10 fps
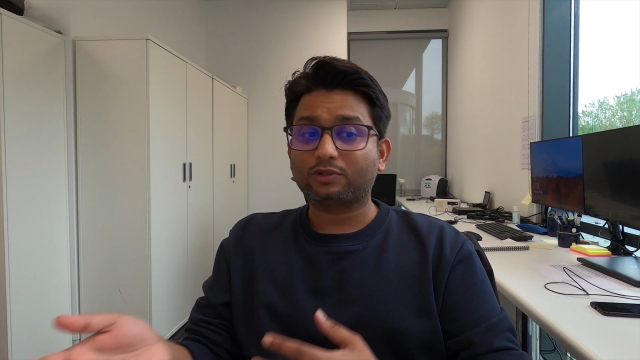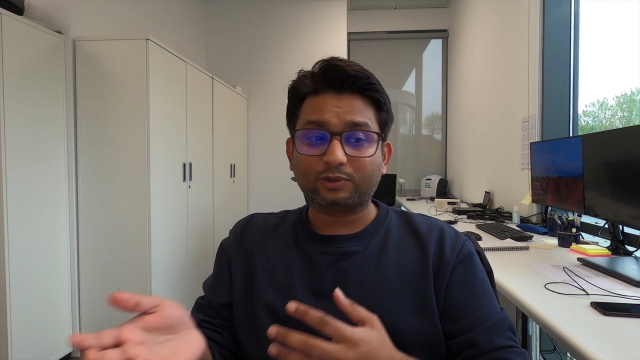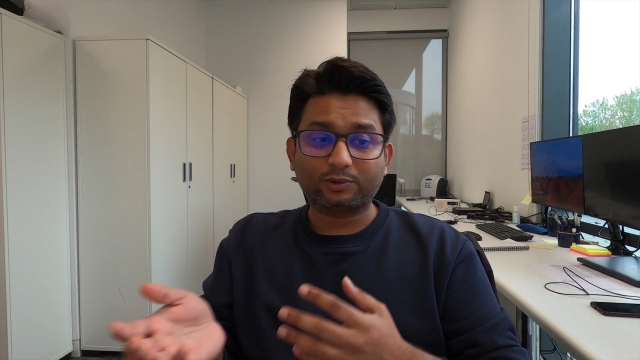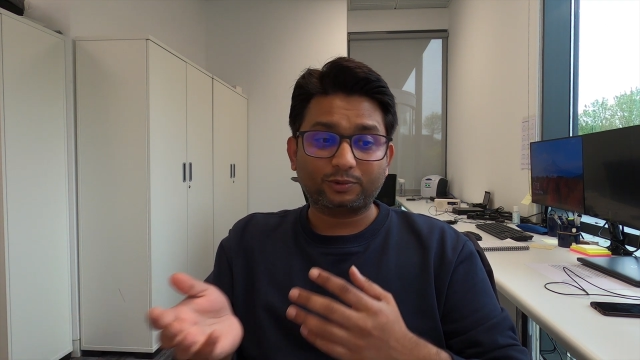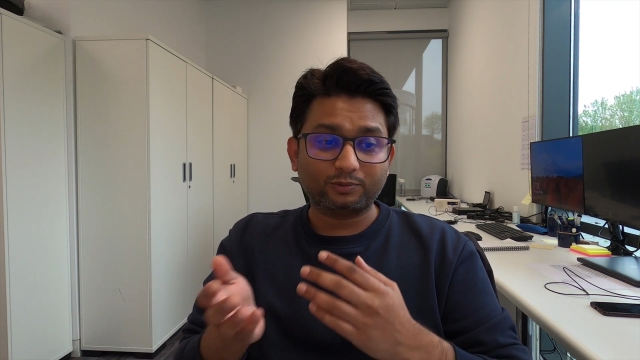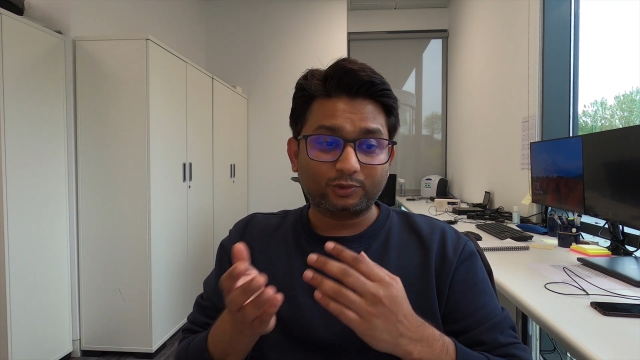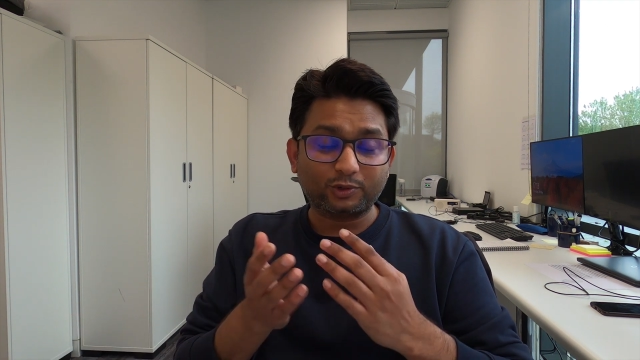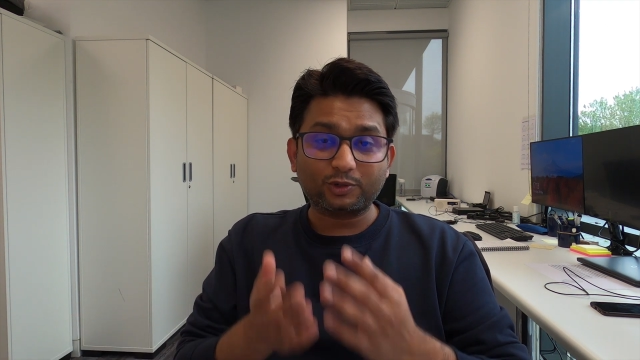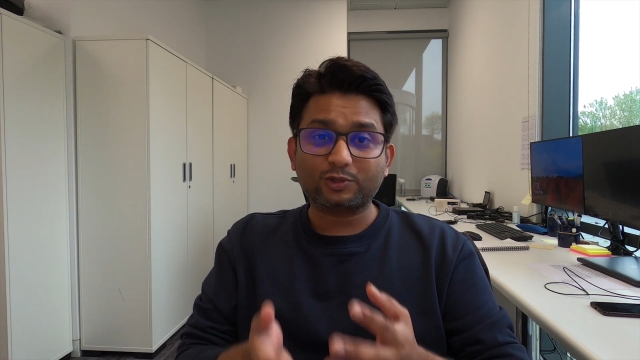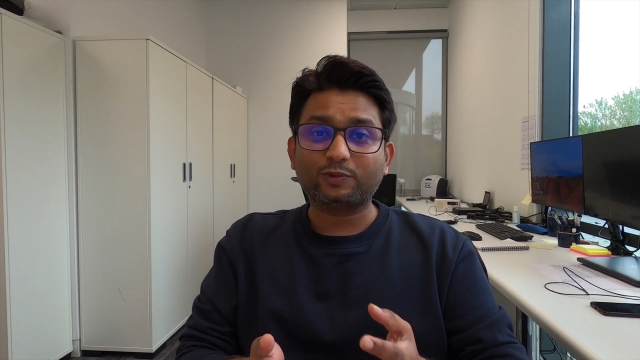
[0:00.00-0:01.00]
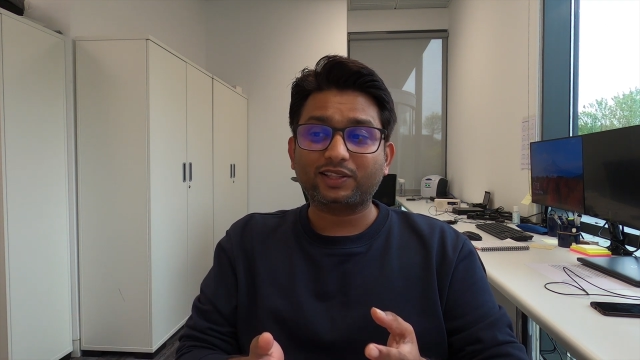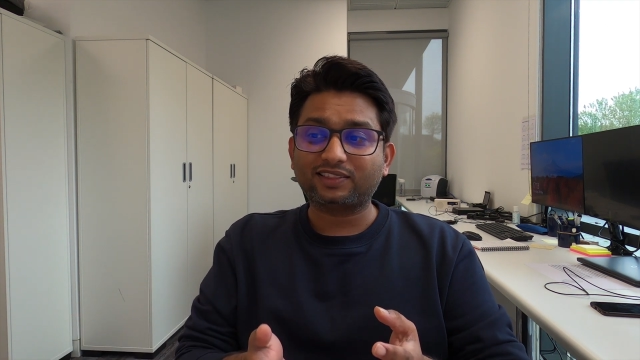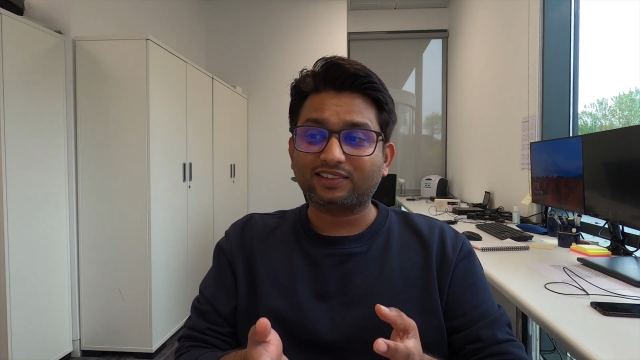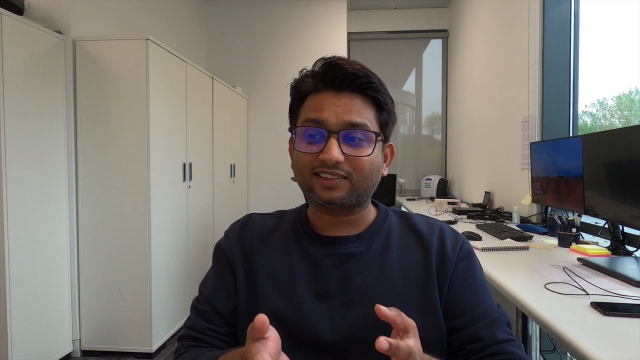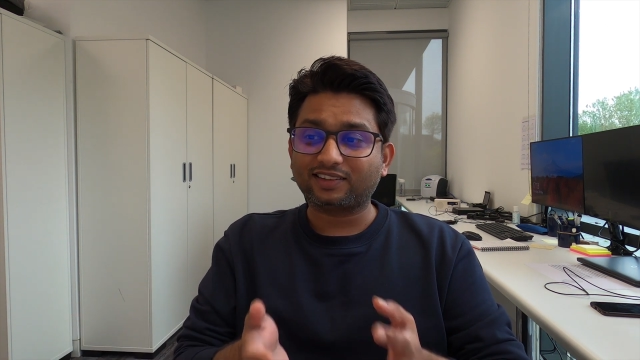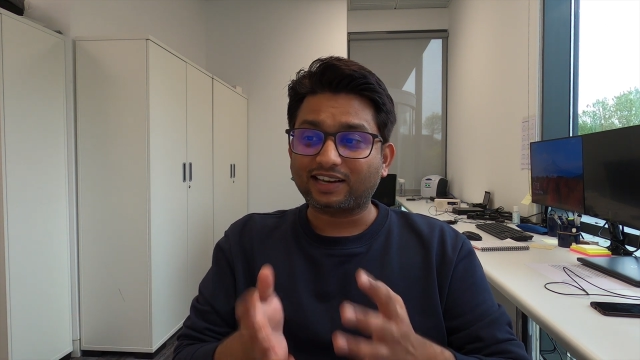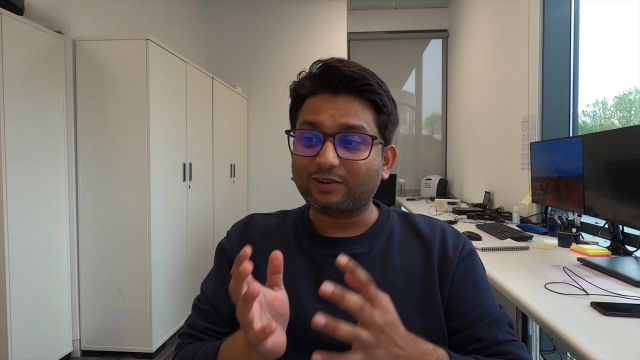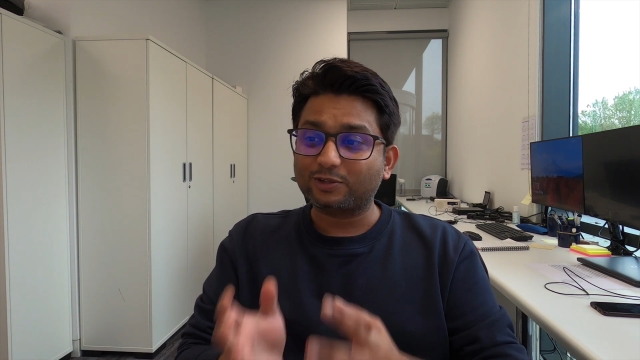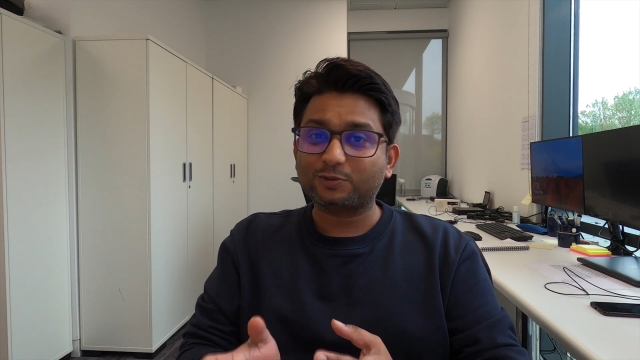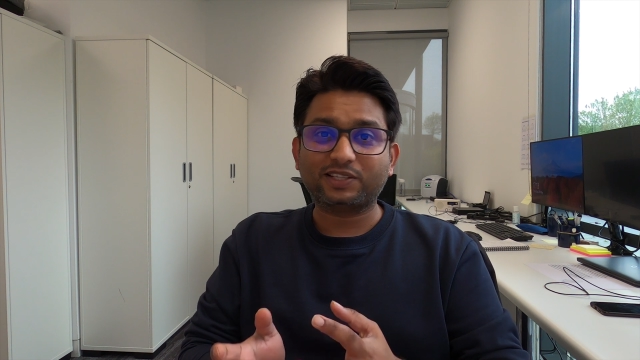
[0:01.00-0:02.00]
so those with
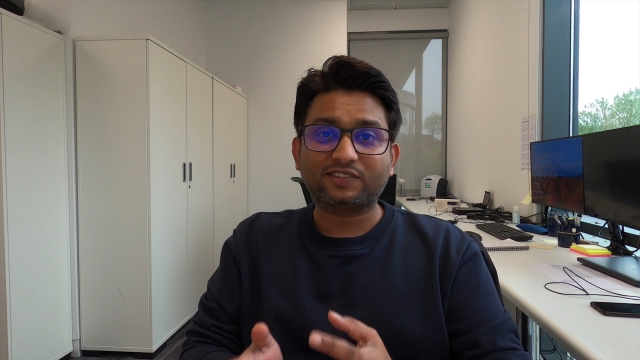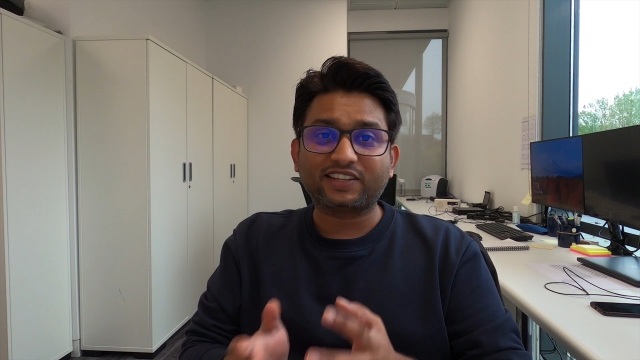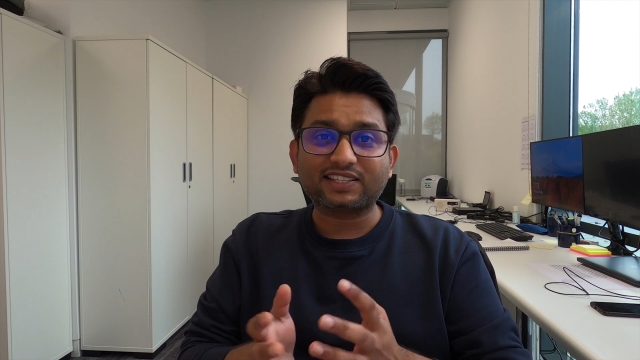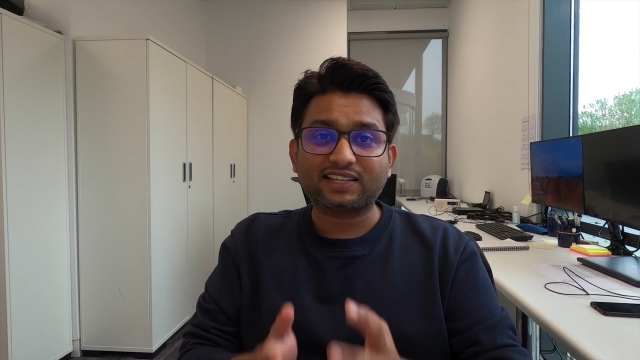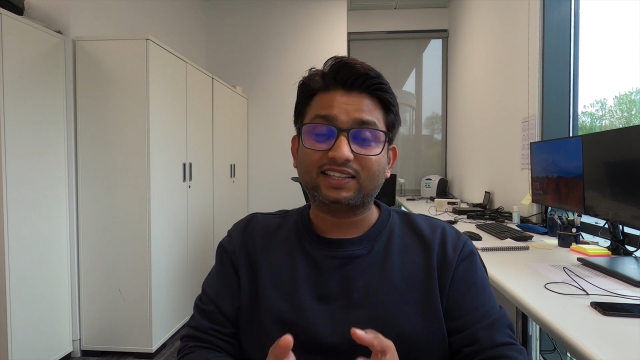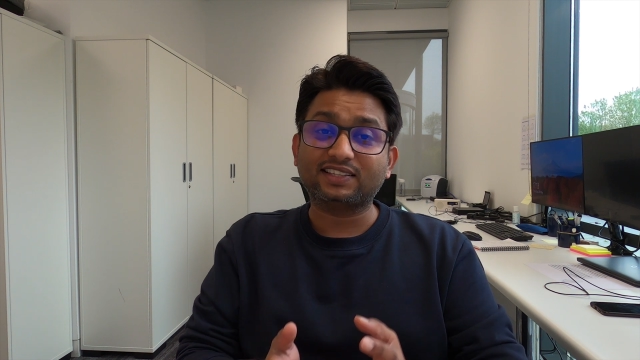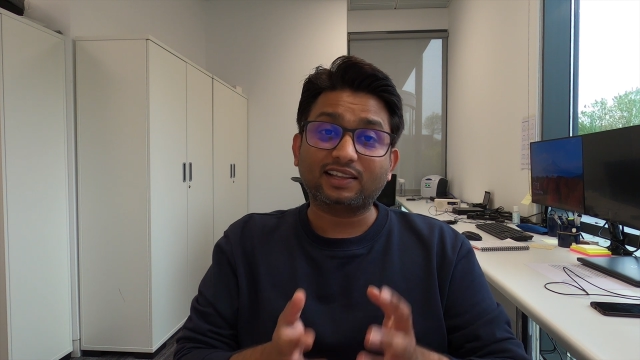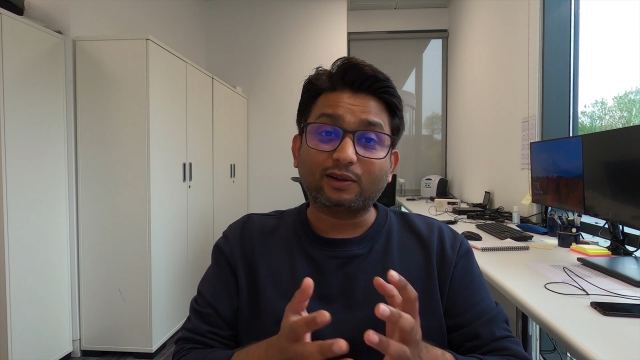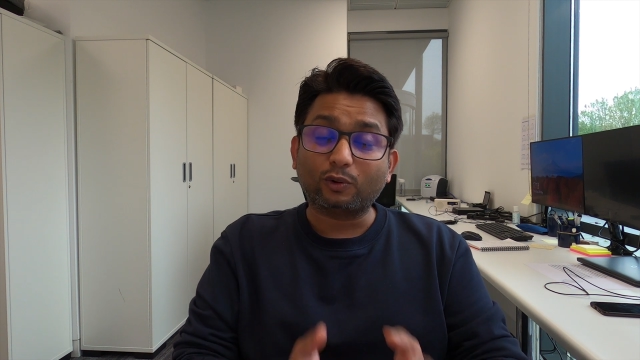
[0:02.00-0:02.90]
cloud-specific skills are